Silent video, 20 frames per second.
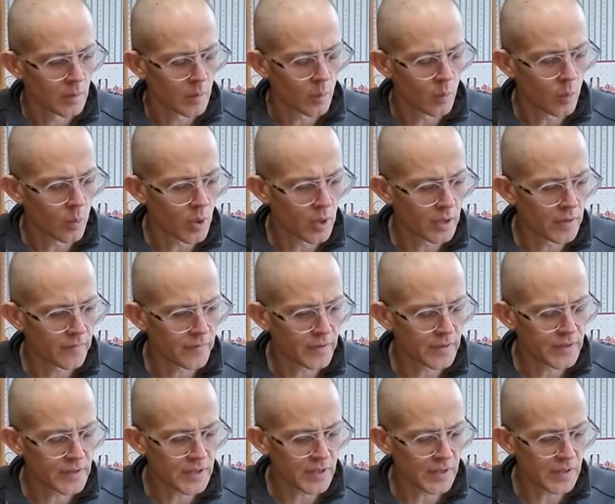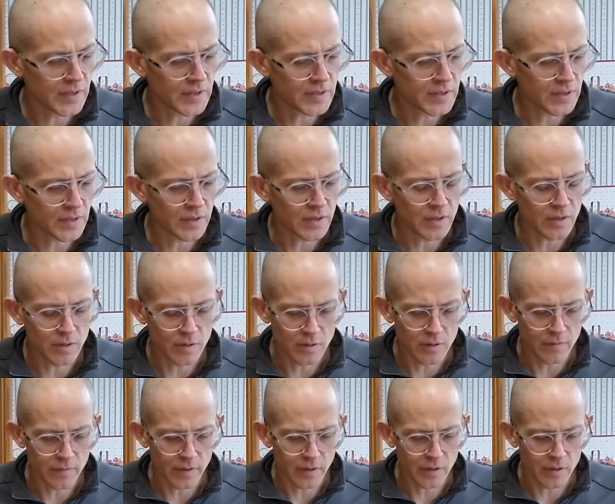one of the teas in the Year
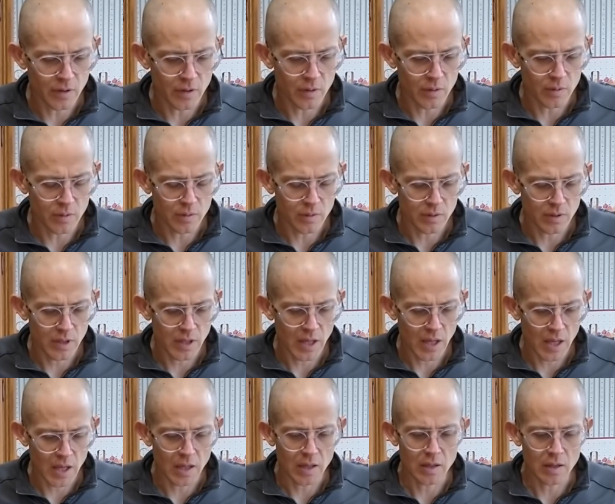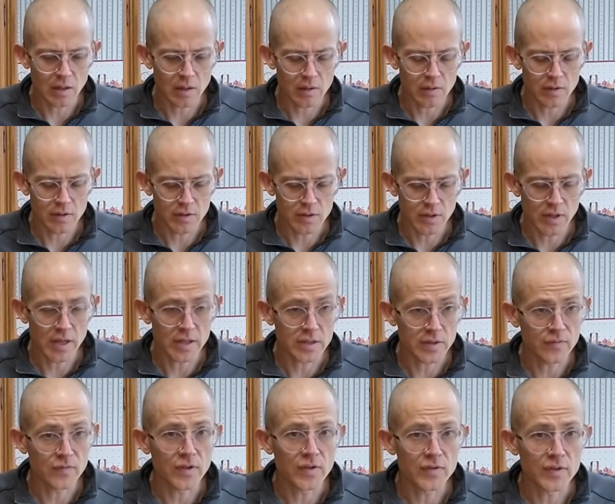of the Goat cake, the
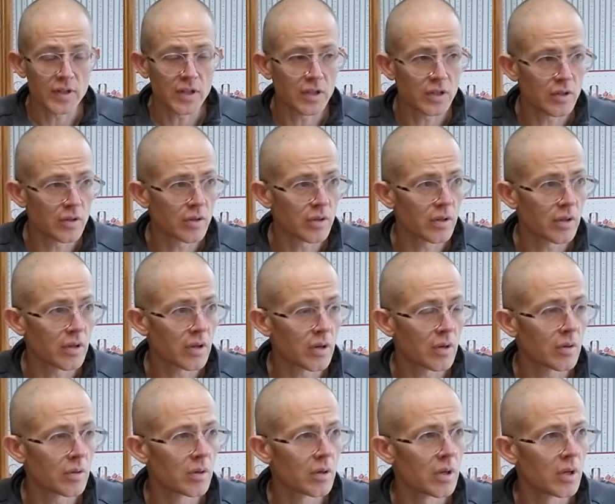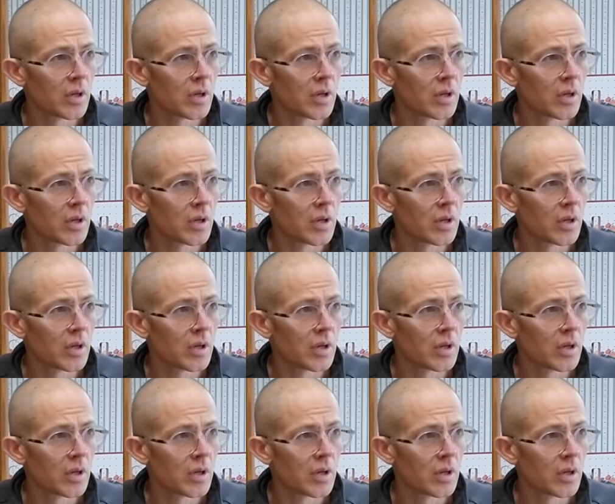2015 Year of the Goat,